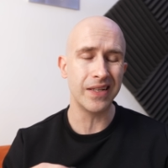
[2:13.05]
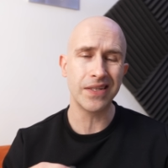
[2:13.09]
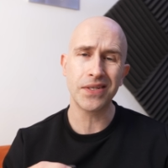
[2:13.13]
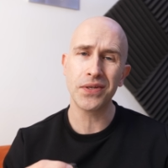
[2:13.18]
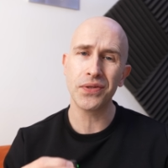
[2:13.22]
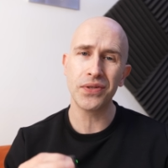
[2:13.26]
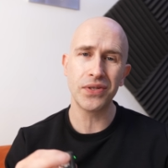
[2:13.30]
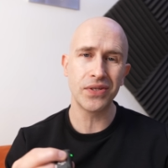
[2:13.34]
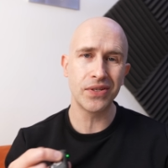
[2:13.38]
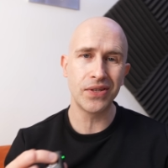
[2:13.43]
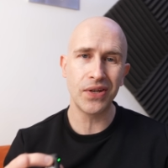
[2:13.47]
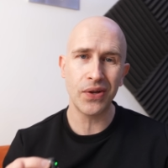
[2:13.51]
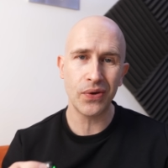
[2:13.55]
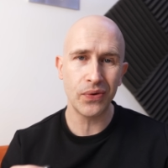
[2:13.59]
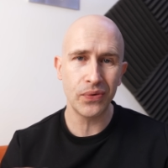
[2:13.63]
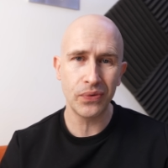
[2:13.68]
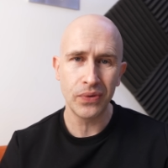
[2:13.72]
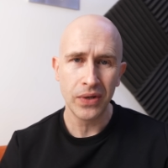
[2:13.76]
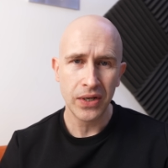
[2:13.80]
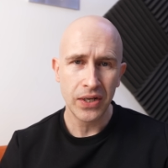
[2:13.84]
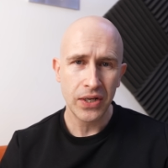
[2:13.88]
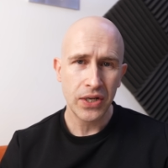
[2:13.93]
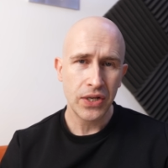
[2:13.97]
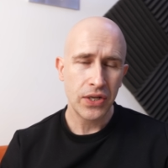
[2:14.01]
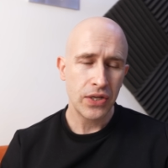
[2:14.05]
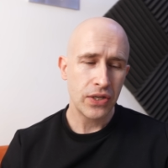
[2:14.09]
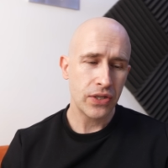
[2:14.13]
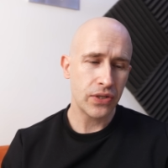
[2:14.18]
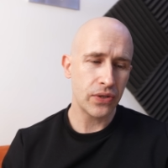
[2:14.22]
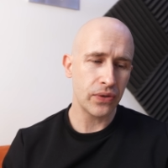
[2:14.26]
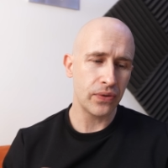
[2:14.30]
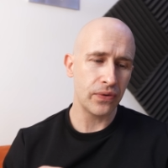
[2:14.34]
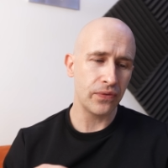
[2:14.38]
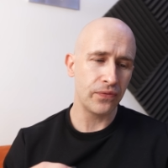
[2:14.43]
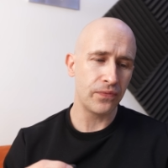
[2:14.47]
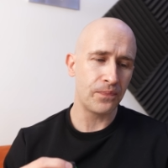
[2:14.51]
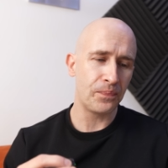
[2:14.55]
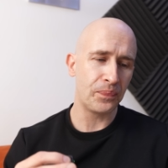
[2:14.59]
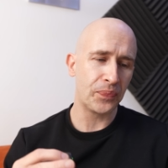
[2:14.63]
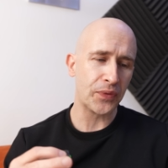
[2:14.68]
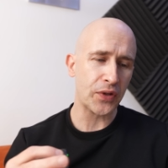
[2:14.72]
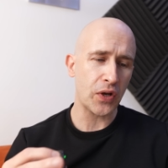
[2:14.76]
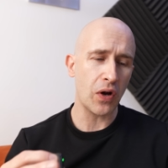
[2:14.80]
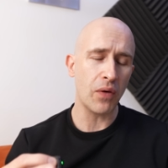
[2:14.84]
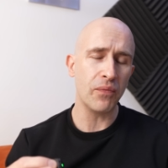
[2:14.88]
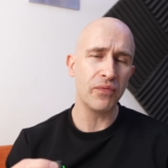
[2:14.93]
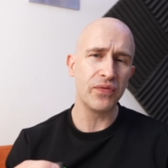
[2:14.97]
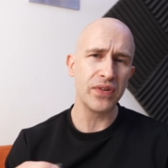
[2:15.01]
So there's no sort of
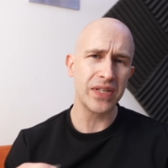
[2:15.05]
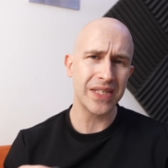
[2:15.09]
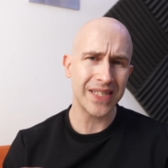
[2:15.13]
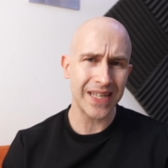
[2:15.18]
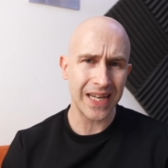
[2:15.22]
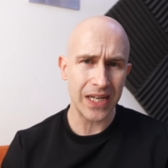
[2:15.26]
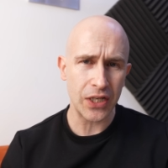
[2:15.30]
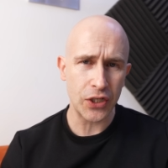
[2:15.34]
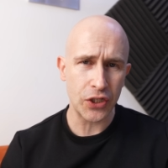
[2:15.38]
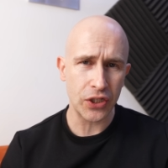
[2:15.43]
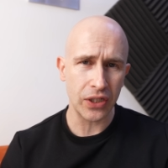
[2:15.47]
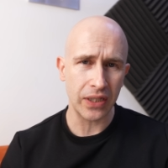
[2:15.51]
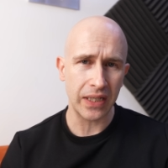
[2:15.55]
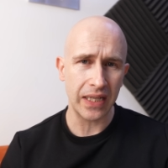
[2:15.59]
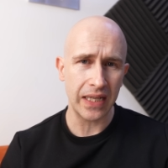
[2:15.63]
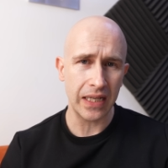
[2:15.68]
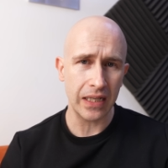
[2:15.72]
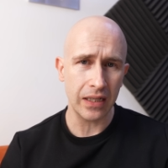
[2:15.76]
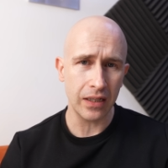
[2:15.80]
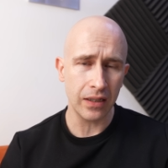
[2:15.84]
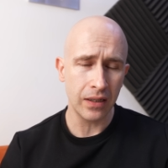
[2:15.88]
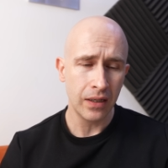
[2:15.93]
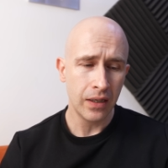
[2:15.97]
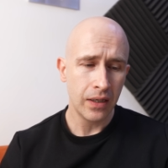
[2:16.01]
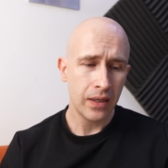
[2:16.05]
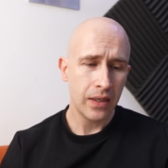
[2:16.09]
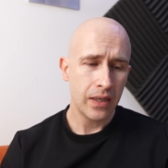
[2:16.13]
conversation here.